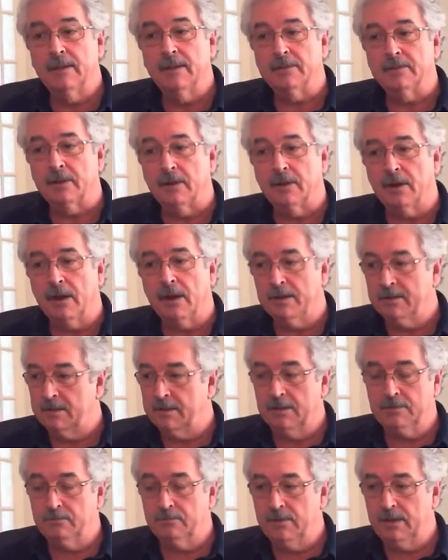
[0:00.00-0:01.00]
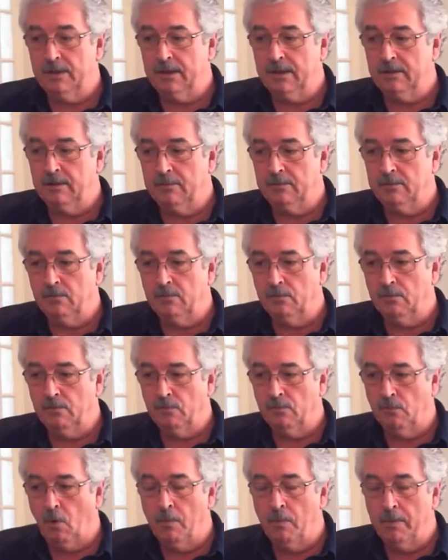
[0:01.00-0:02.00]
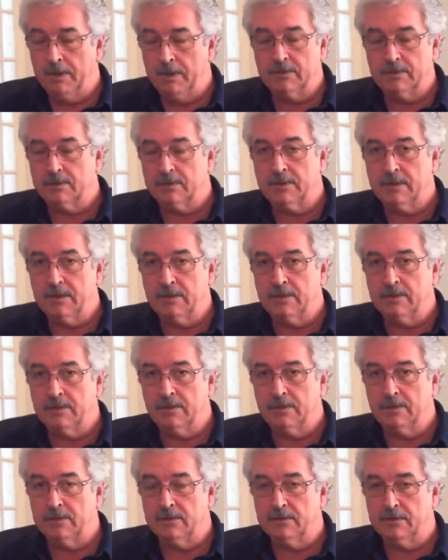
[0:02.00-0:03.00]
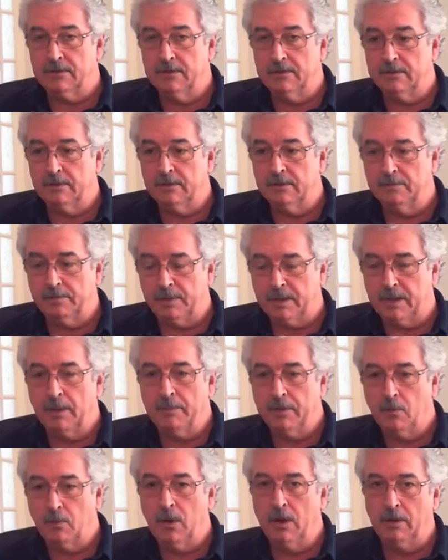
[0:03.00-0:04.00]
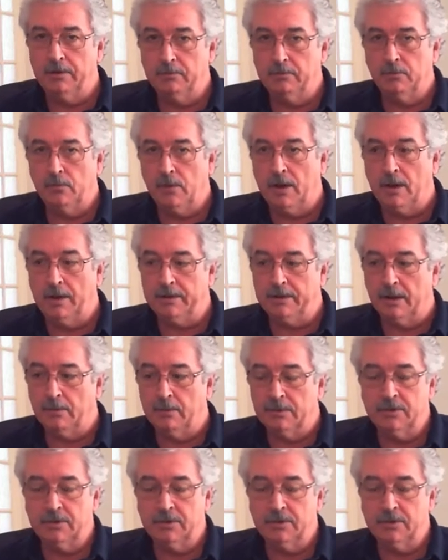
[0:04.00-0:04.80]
So it's really warming to see that this is, becoming worldwide now.